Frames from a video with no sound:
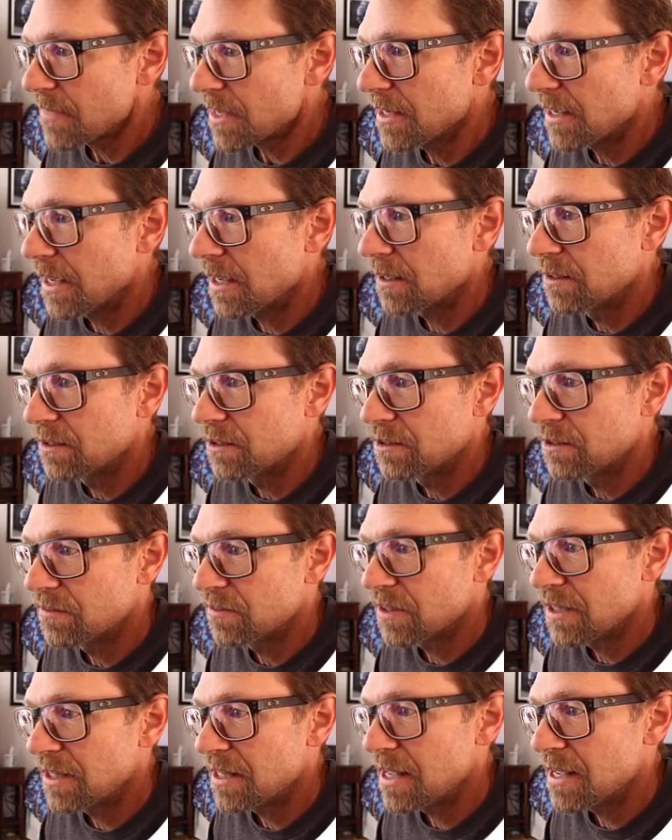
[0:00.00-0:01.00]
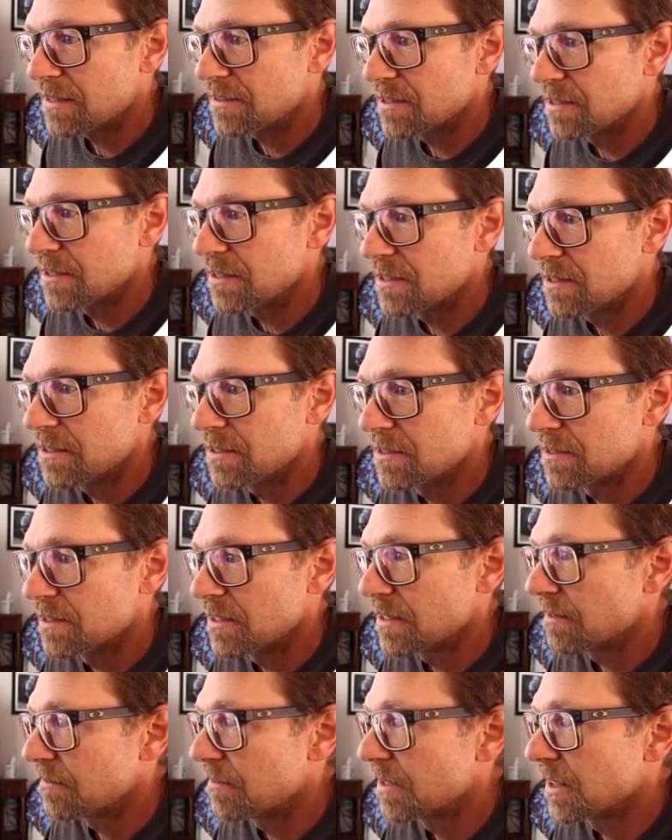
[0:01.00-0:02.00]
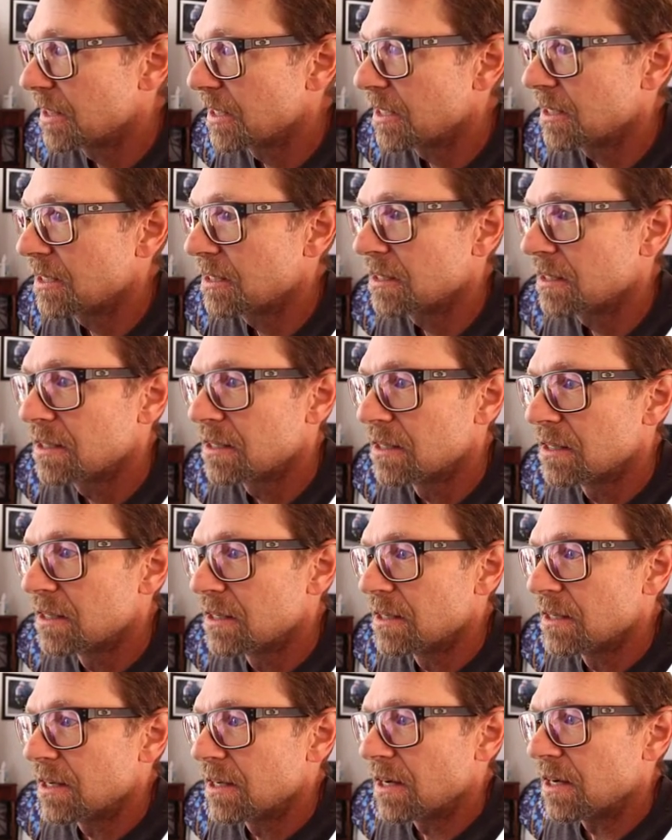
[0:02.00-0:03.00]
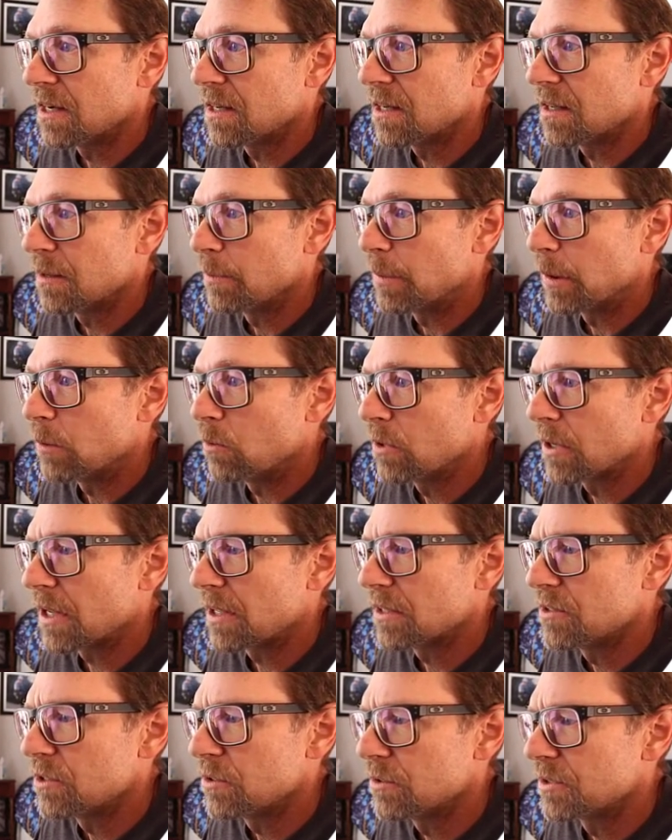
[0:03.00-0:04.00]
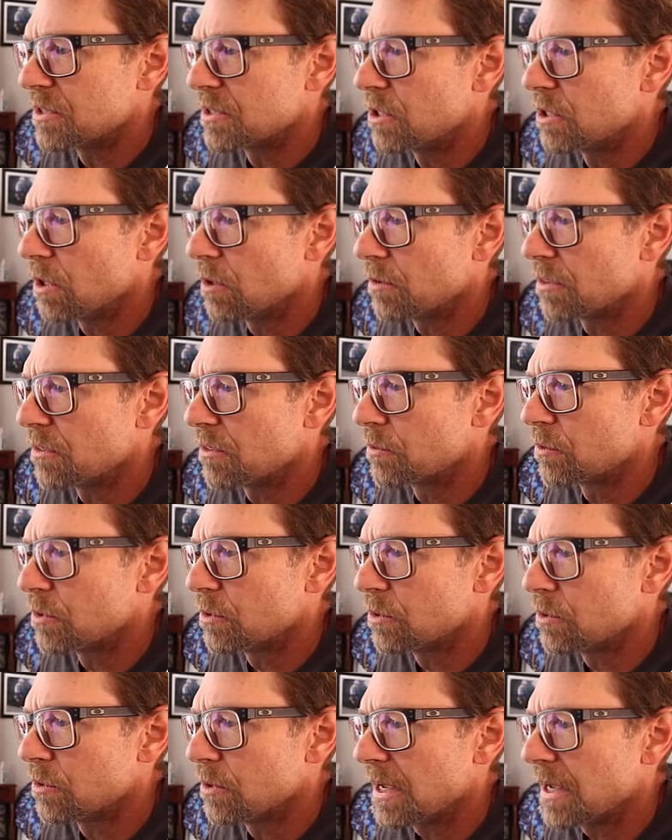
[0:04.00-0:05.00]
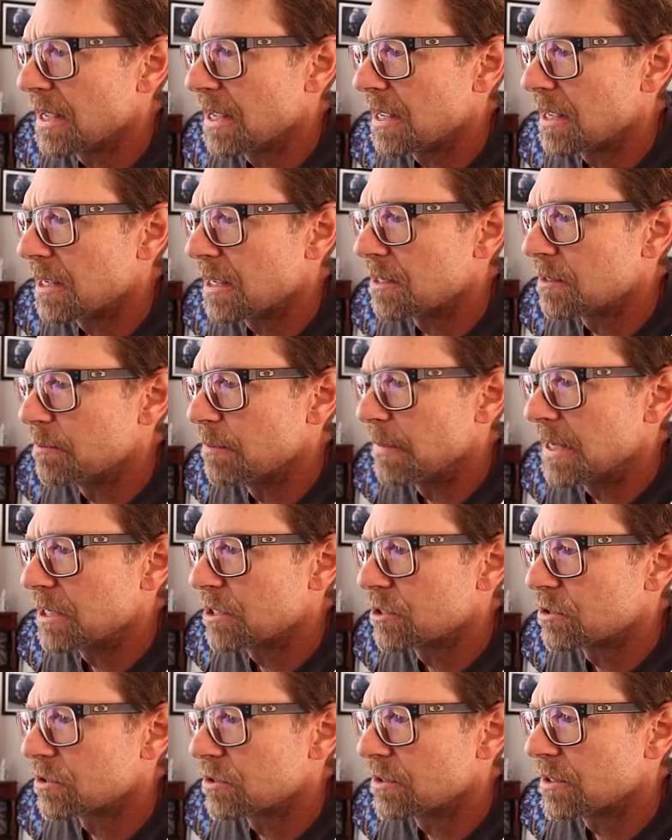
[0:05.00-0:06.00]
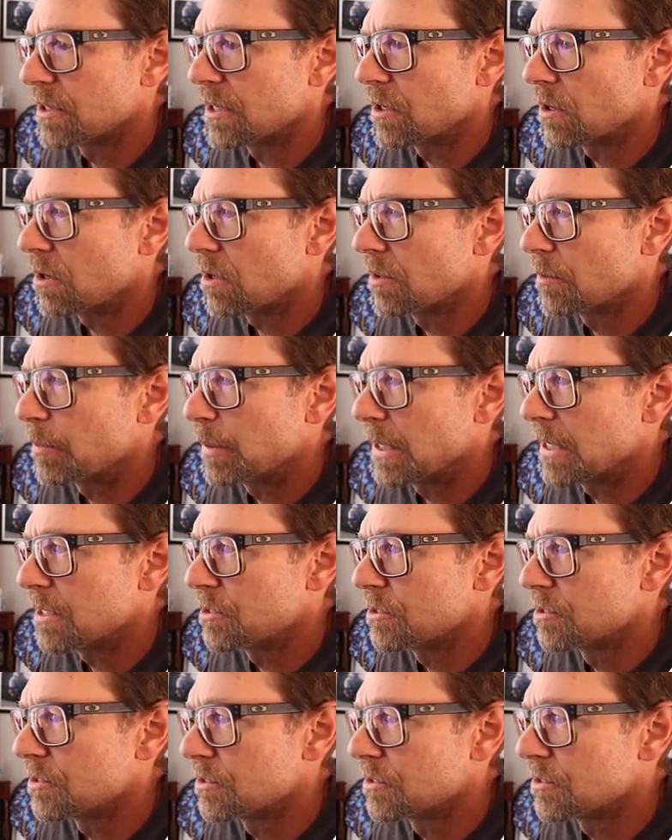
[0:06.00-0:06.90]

Calendar of classes and everything. But what I'll do is go through and make sure that all the pages